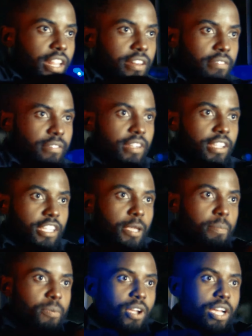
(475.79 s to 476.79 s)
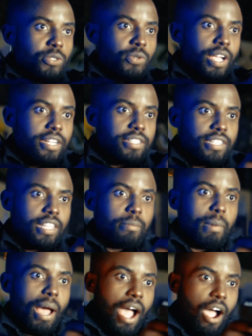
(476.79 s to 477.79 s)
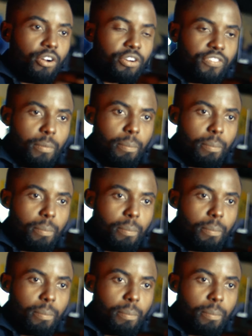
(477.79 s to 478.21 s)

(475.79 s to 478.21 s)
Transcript: You're under arrest for a crime you committed